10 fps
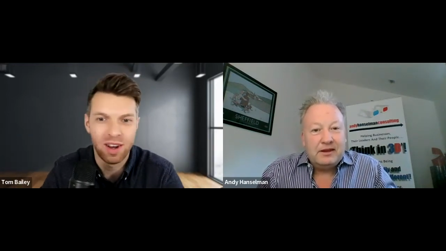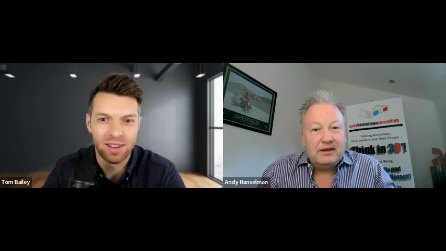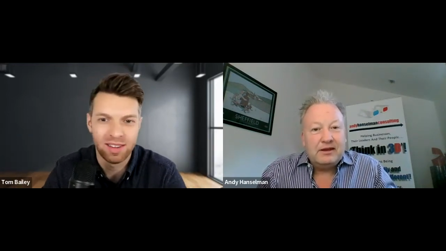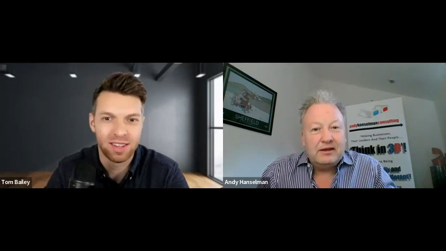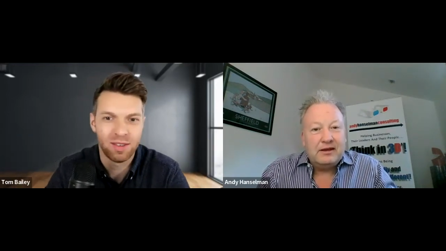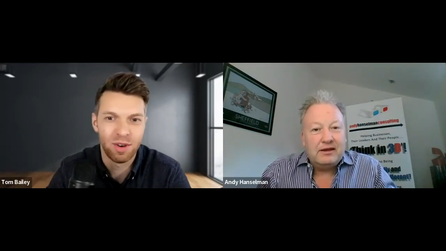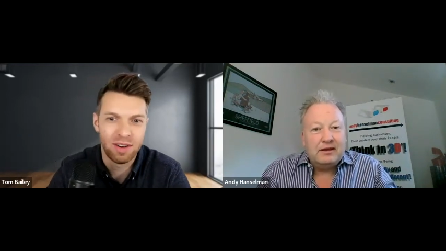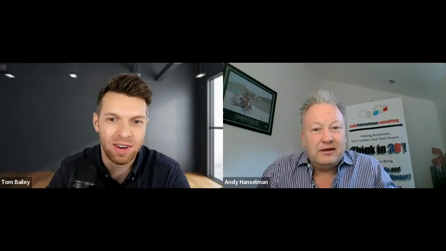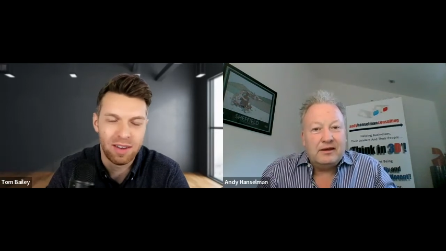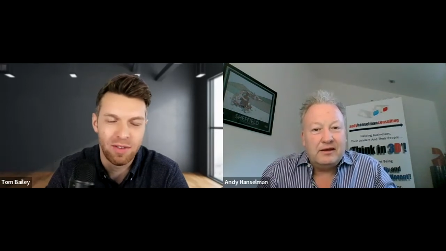Speaker 1: That's a
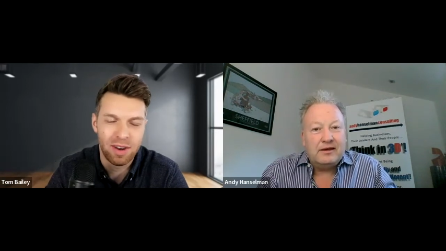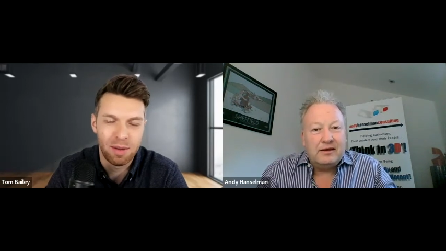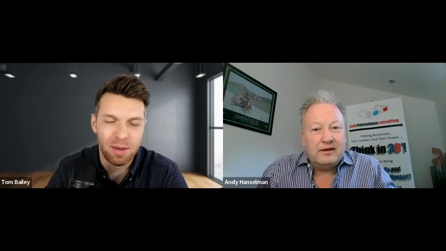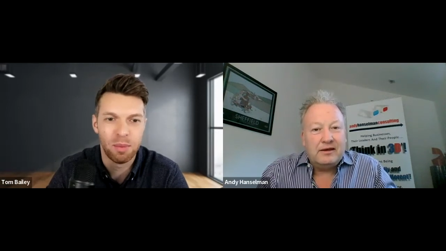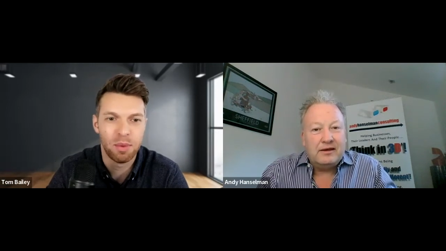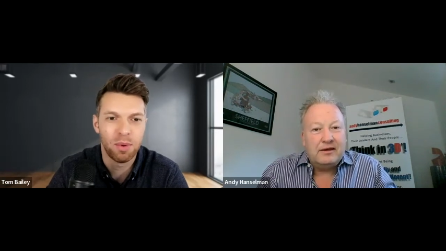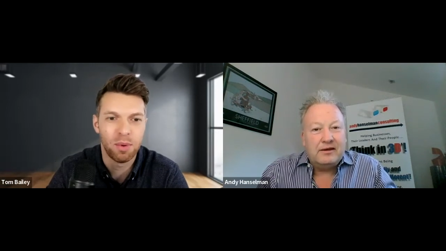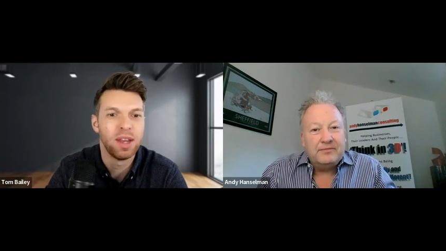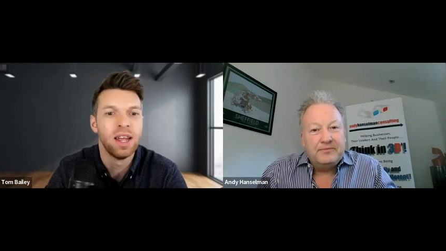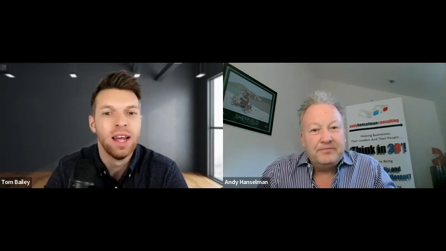really, really important point.
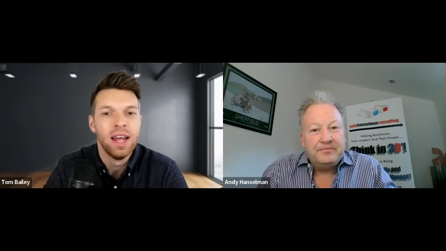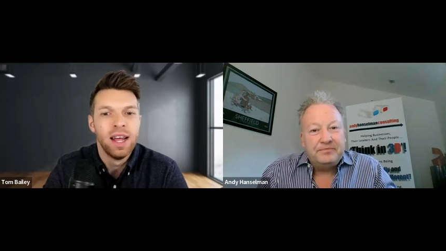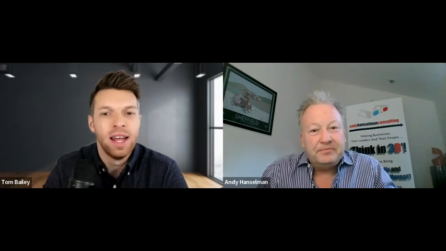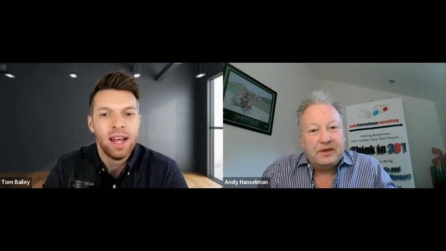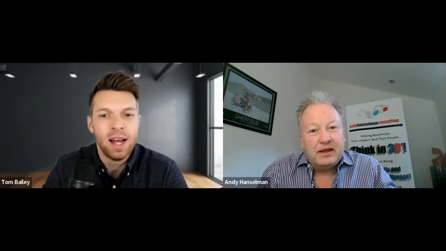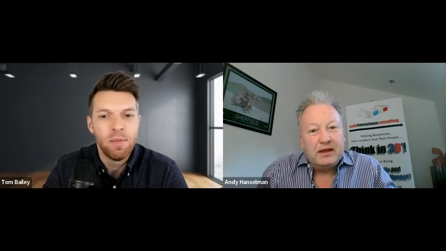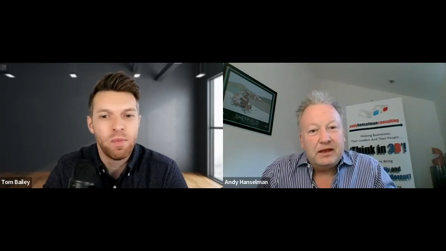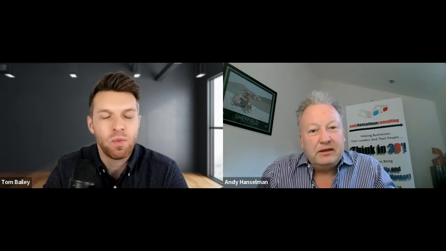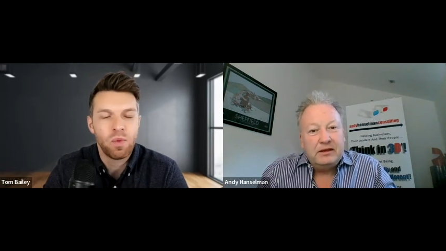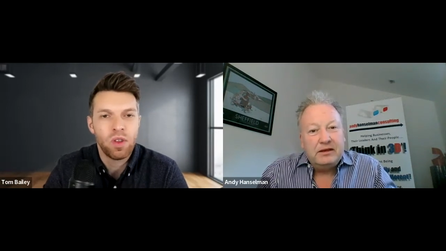So
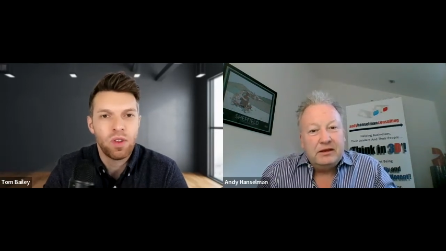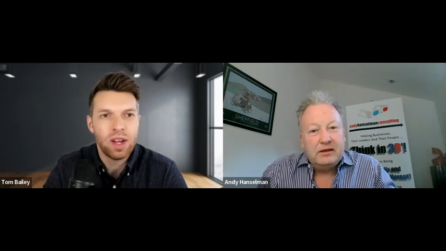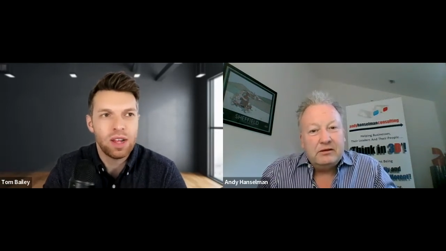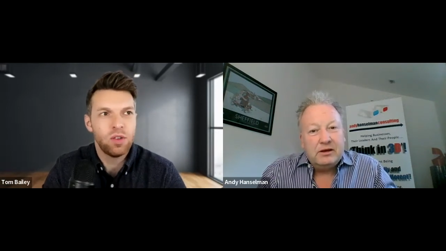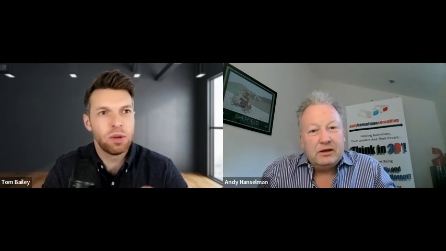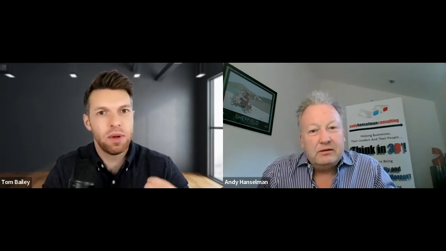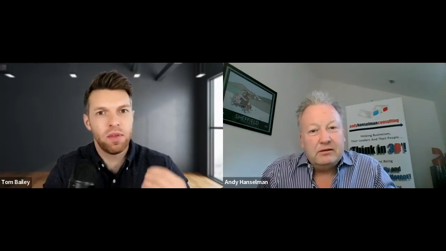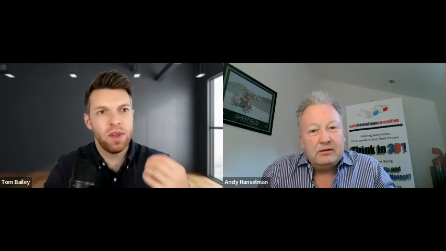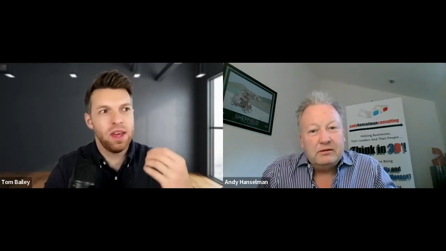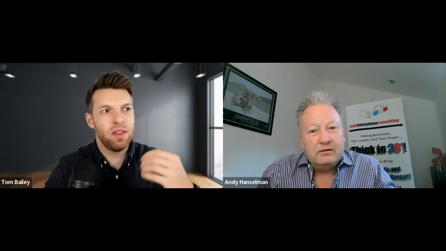that's talking about
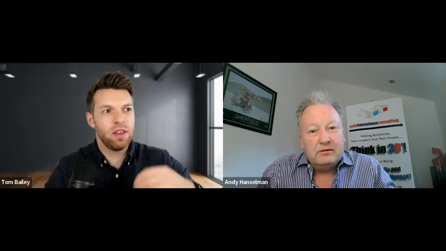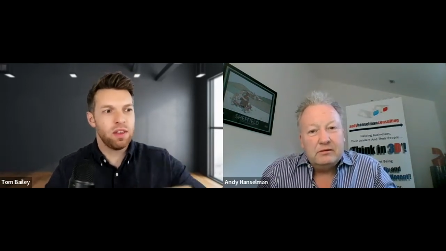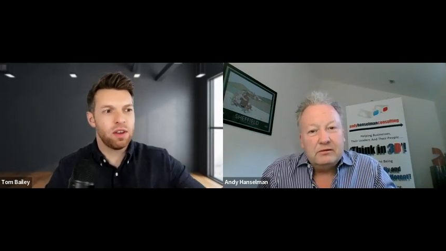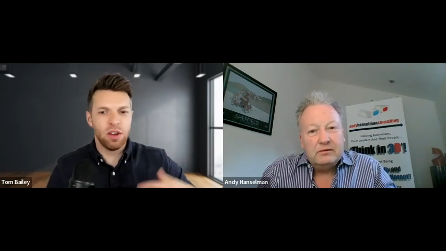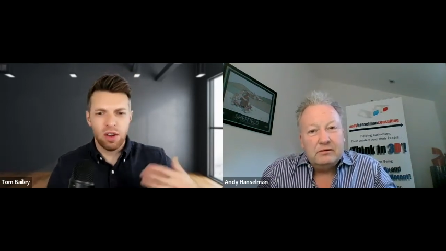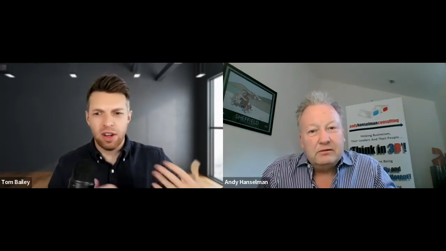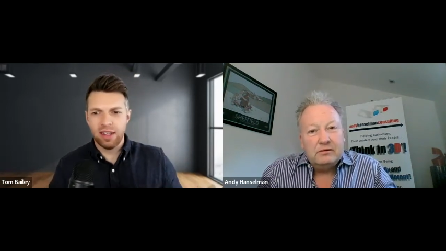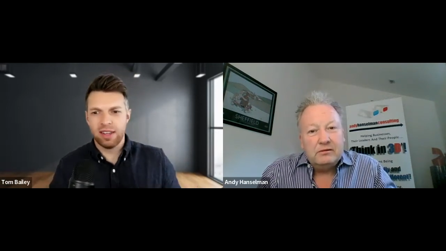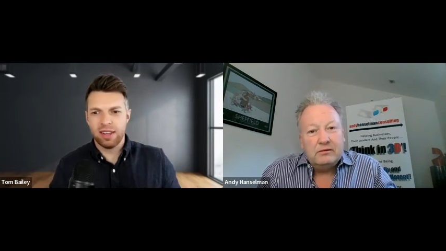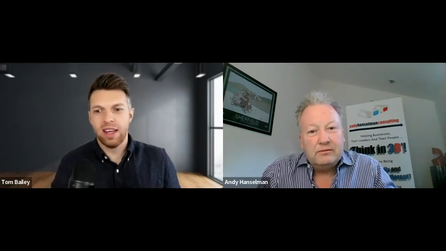the kind of early
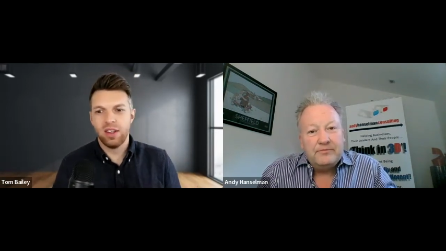stages.